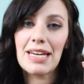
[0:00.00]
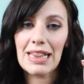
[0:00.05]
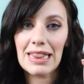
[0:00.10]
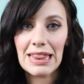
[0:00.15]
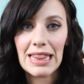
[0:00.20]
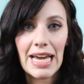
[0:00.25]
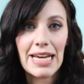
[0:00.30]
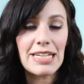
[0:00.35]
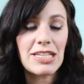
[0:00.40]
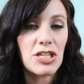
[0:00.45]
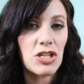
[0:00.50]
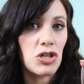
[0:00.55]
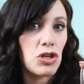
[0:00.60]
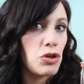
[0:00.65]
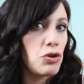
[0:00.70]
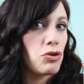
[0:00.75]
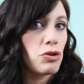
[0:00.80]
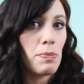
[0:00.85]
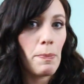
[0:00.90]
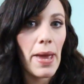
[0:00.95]
light
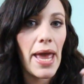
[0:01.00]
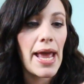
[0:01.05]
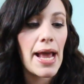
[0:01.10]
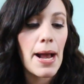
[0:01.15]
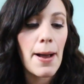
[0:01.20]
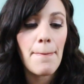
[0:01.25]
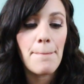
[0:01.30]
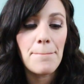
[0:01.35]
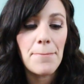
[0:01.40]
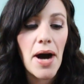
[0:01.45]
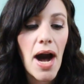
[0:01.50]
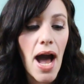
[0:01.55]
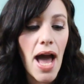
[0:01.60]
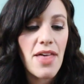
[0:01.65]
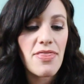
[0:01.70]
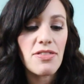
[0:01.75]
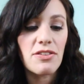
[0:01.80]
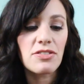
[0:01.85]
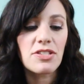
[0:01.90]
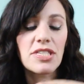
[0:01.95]
nude pink,
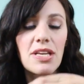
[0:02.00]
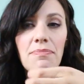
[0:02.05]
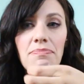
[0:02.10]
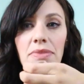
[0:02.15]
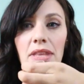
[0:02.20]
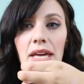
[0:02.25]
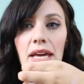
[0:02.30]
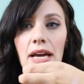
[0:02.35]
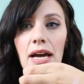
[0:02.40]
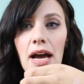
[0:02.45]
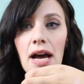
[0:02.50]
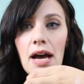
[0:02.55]
but there's something,